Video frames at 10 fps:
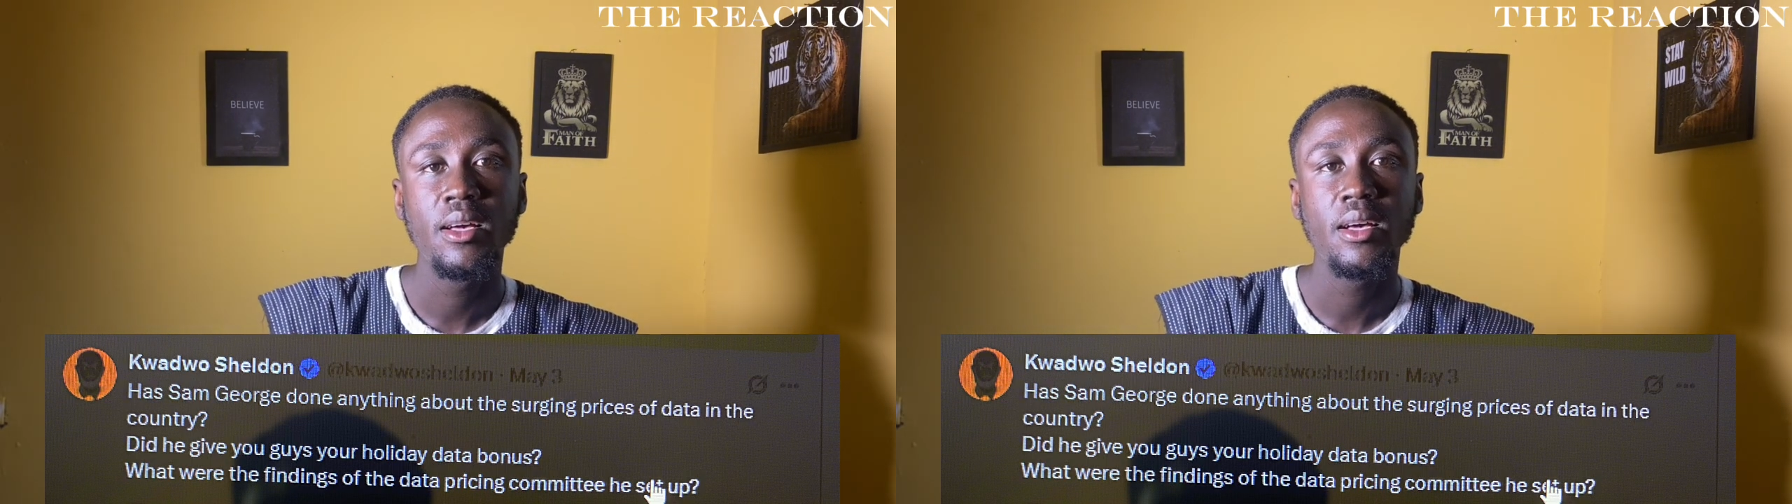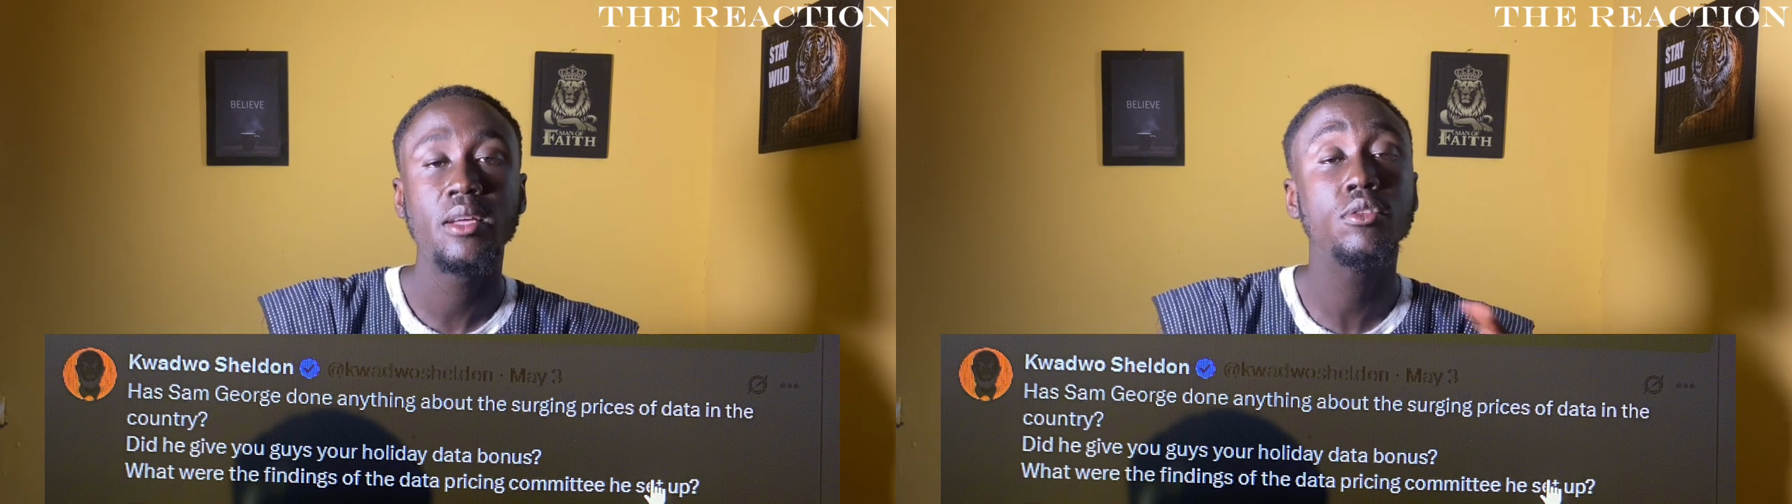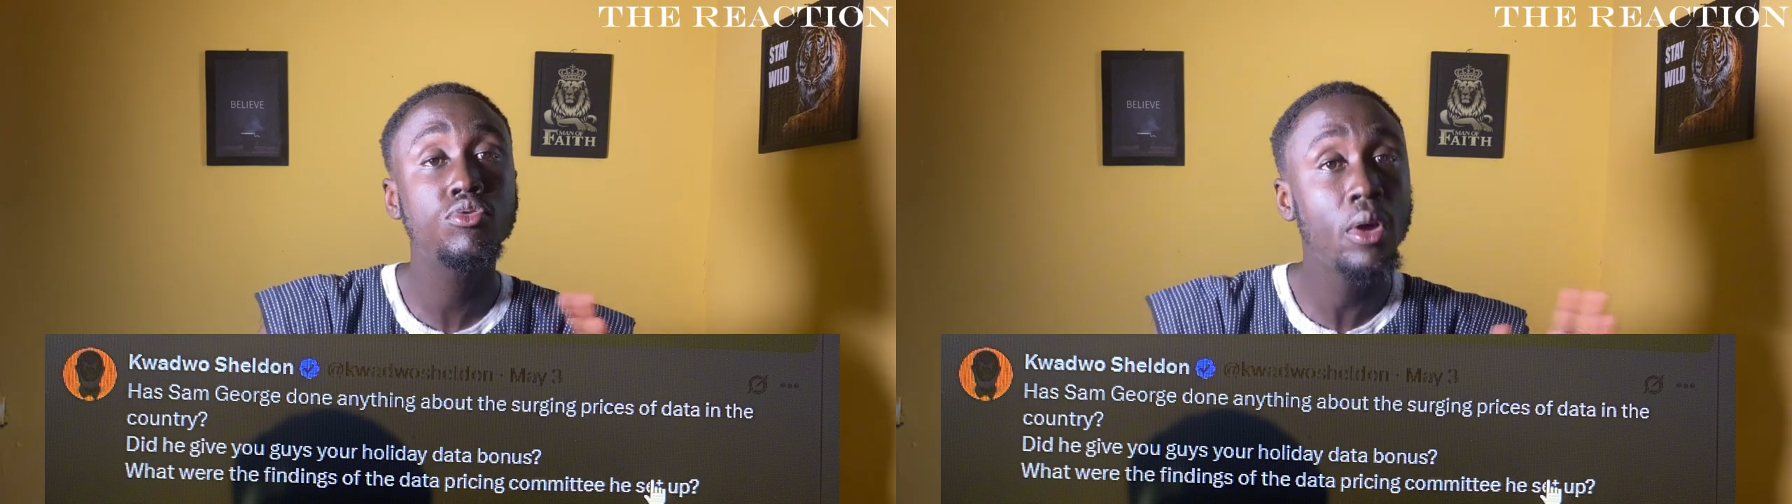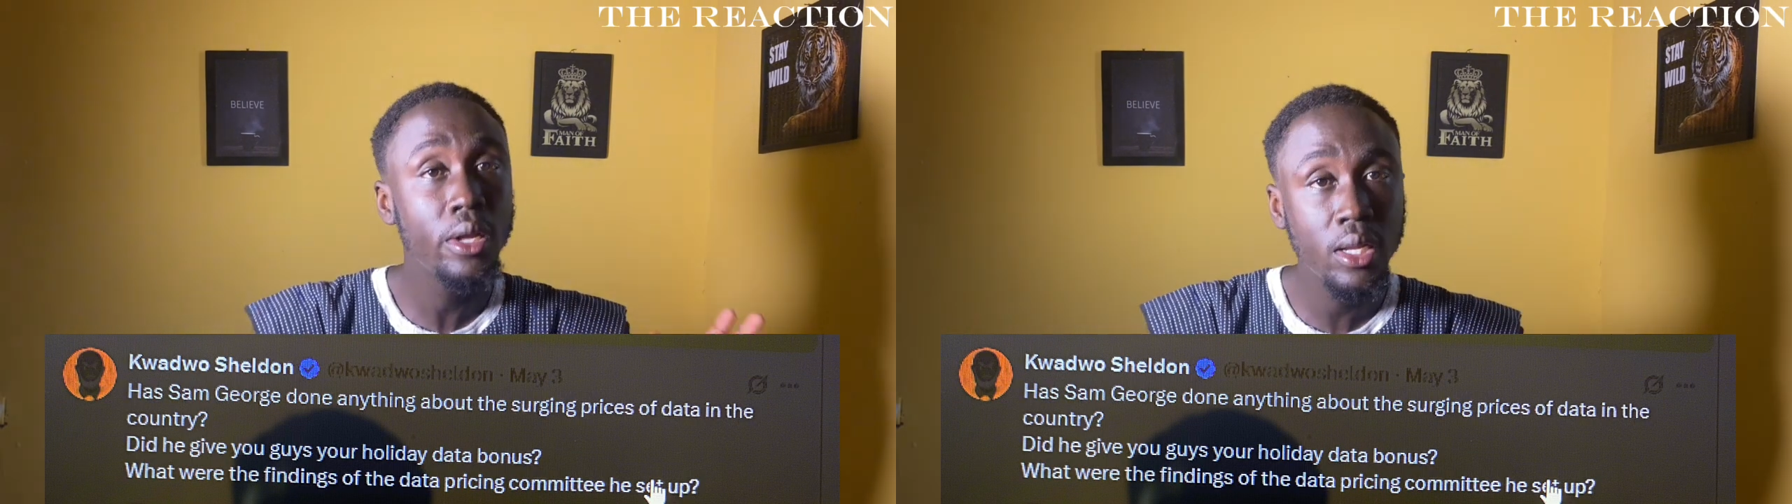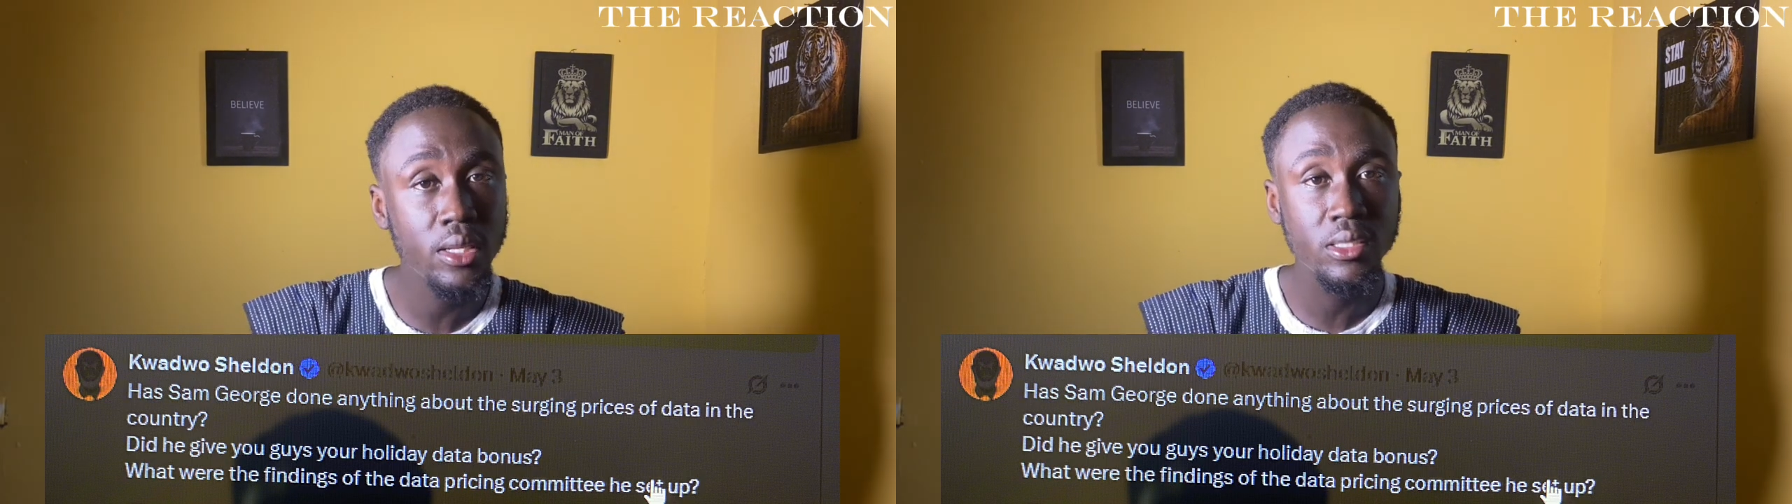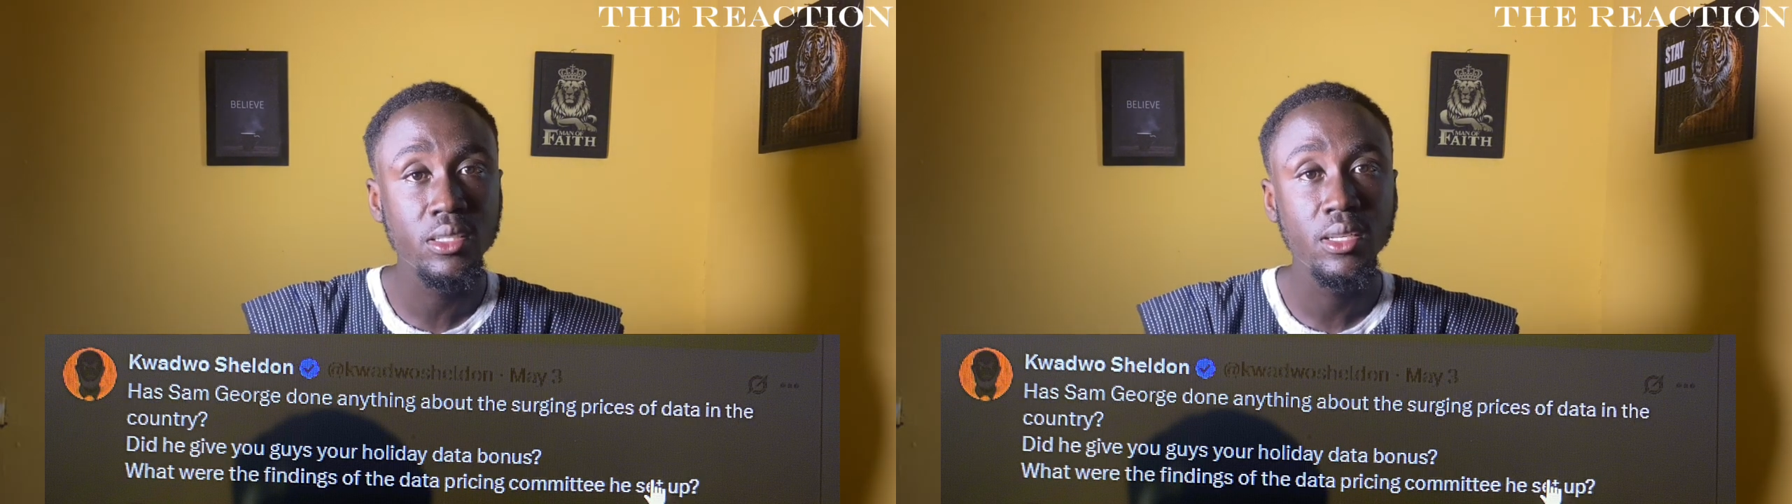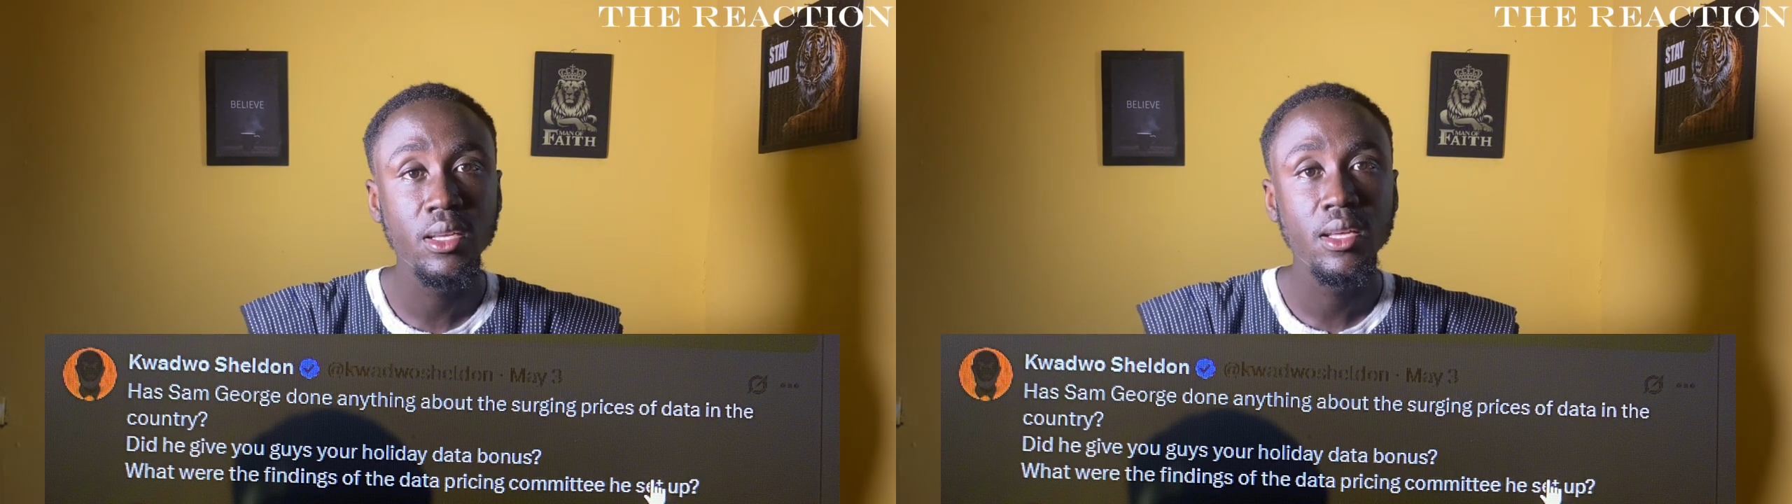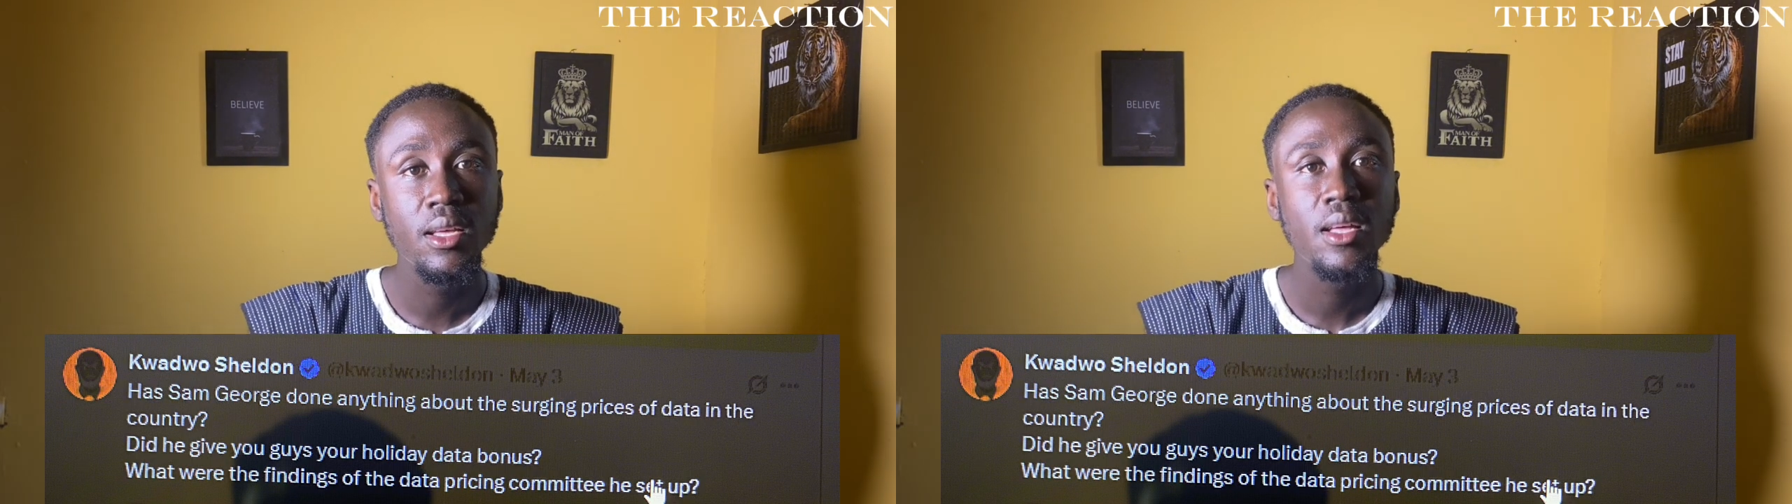There's no English.
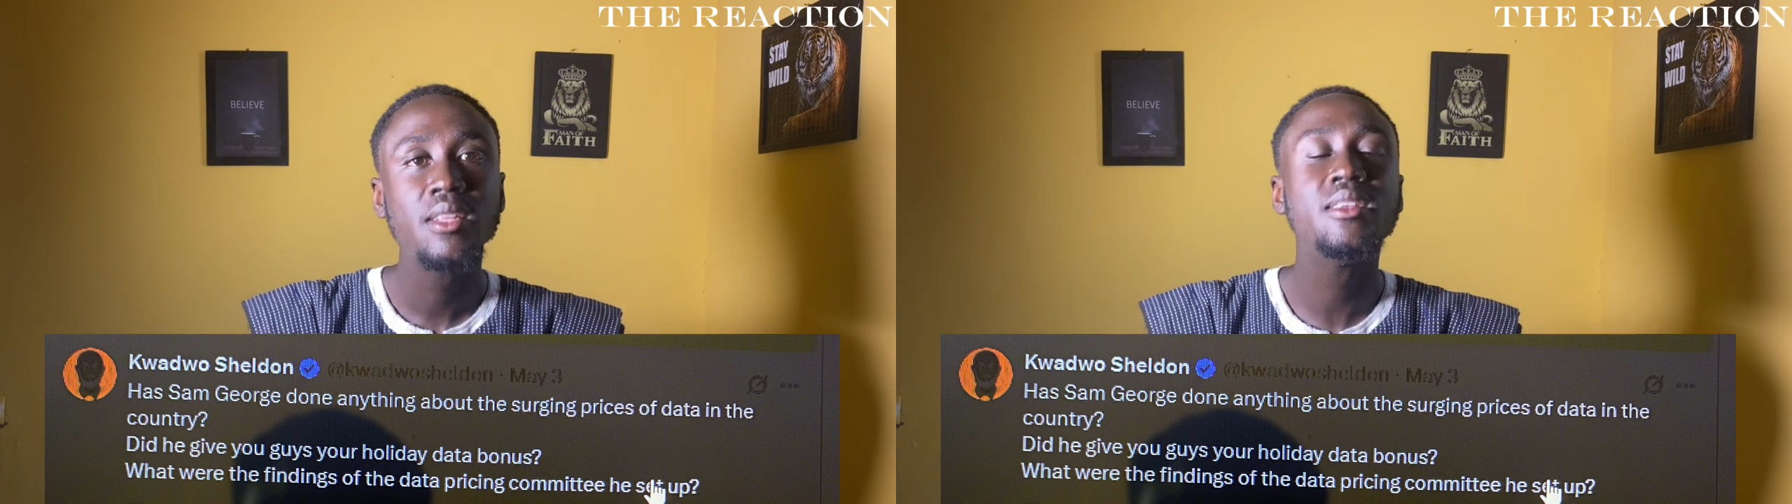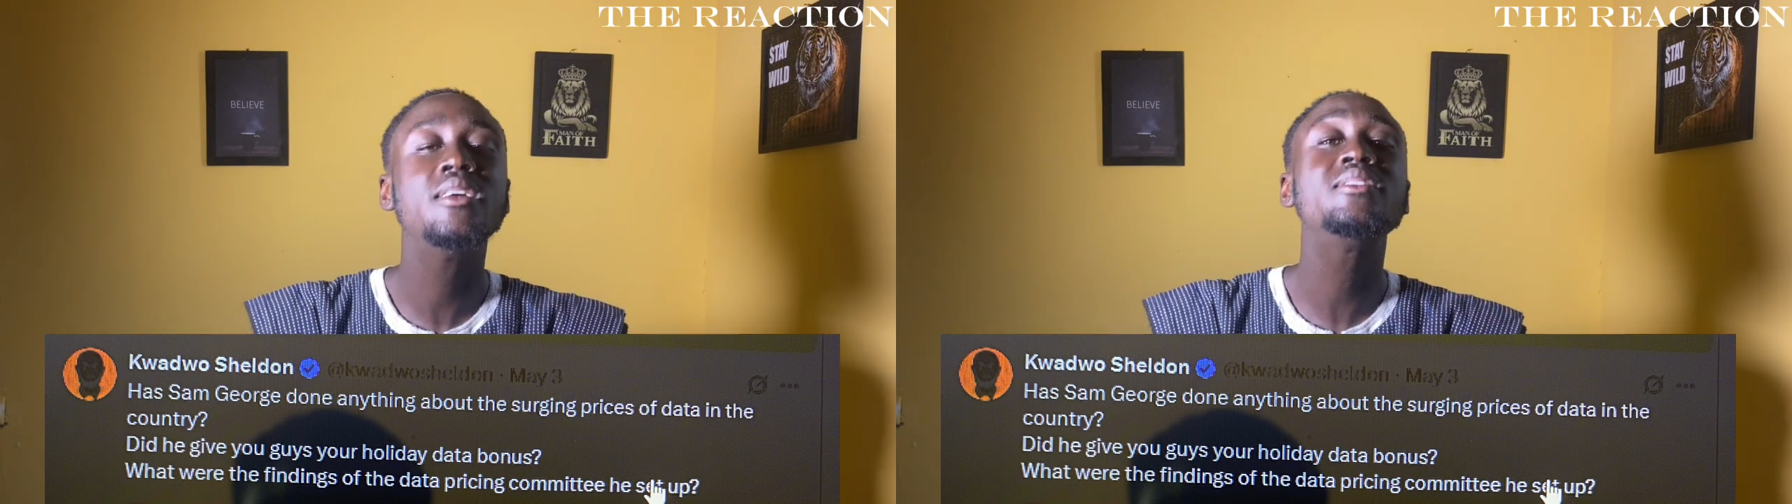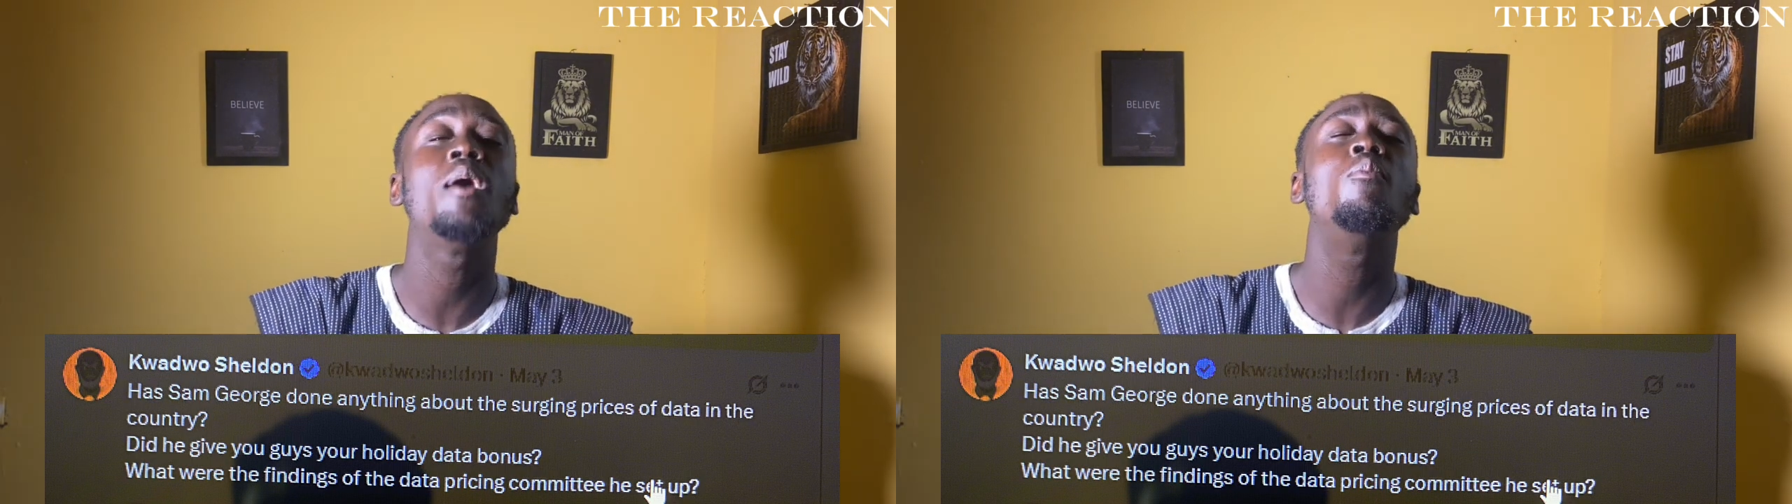Data